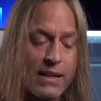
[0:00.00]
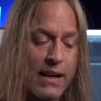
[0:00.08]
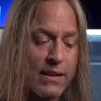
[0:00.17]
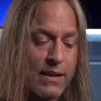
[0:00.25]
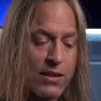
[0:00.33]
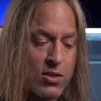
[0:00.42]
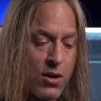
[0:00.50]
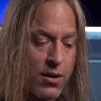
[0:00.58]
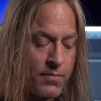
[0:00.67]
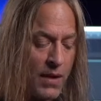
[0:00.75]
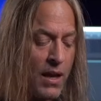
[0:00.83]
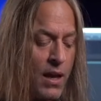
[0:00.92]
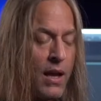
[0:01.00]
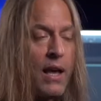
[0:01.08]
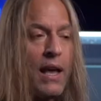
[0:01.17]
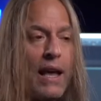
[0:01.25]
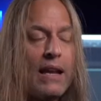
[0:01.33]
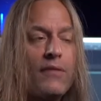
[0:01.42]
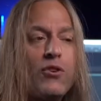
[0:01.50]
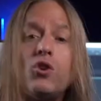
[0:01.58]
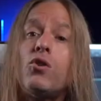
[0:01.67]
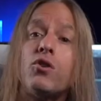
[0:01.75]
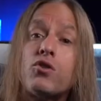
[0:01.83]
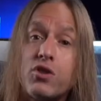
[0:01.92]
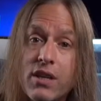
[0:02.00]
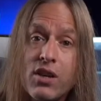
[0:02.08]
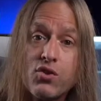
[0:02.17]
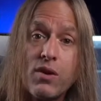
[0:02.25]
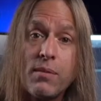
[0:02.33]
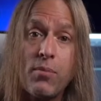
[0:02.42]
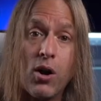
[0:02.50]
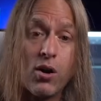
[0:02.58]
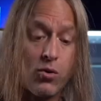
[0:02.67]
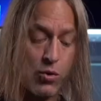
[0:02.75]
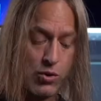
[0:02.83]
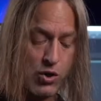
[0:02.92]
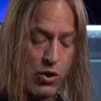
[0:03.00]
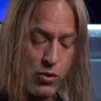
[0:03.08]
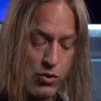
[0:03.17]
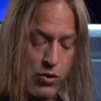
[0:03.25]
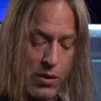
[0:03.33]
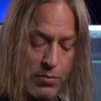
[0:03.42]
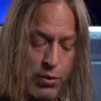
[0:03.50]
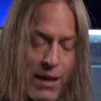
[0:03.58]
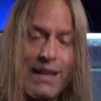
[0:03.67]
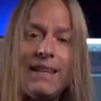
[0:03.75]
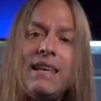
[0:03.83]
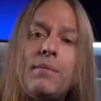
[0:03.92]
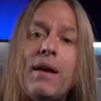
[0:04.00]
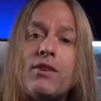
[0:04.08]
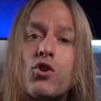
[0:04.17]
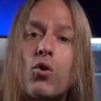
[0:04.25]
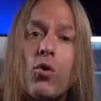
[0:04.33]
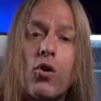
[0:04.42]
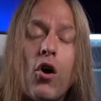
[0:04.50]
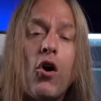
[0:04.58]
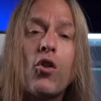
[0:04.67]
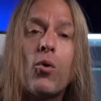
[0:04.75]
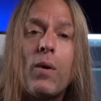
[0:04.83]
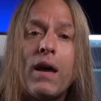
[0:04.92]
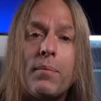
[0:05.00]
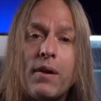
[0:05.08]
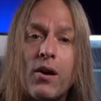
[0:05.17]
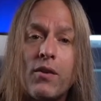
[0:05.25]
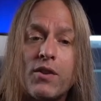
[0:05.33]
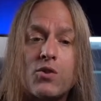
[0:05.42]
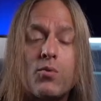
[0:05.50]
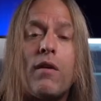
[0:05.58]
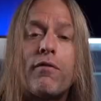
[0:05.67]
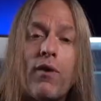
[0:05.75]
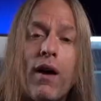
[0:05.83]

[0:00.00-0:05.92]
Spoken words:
like that on the guitar. And if you know your sixth string bar chords, you know you could play an E major chord all the way up here on the 12th